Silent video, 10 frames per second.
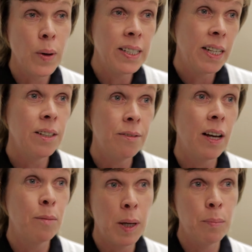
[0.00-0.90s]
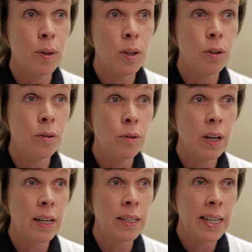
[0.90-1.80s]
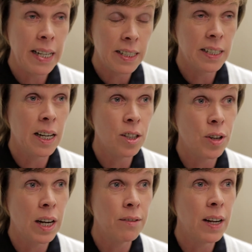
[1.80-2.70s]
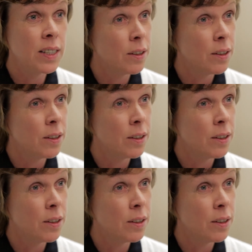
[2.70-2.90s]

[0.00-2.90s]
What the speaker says: To identify people who need dietary advice,